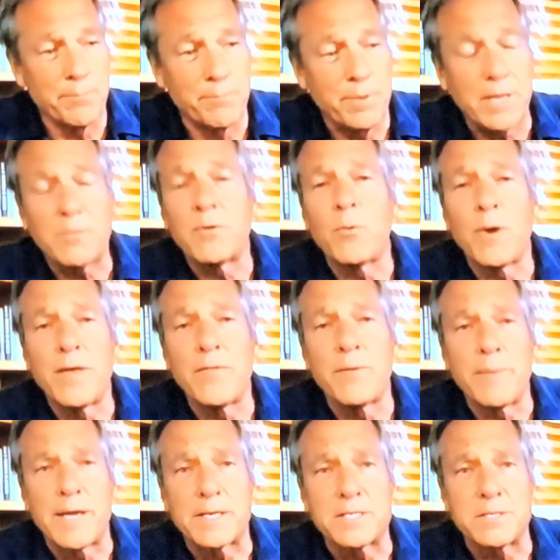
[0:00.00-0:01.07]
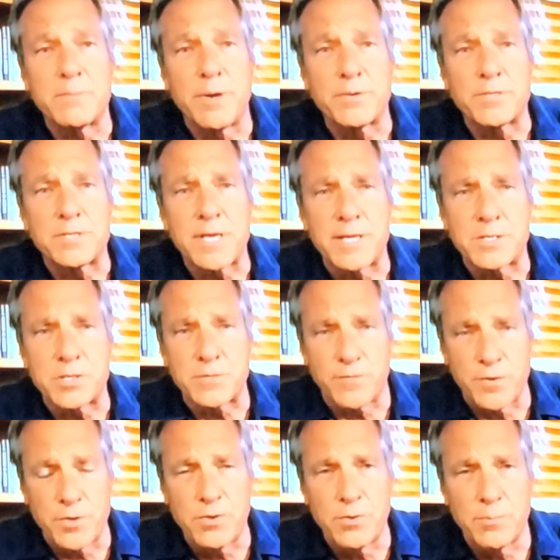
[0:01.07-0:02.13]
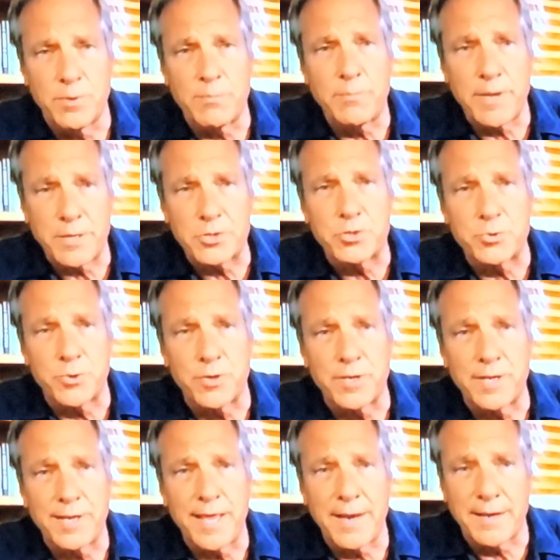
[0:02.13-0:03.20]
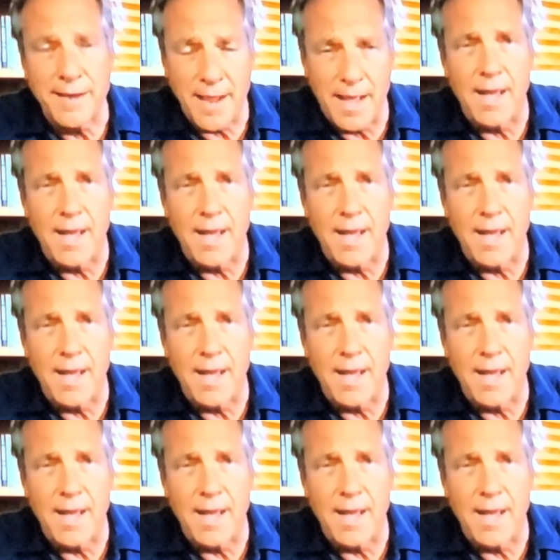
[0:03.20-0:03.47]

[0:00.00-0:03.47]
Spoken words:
pick the way that makes the most sense for you, but make sure you get an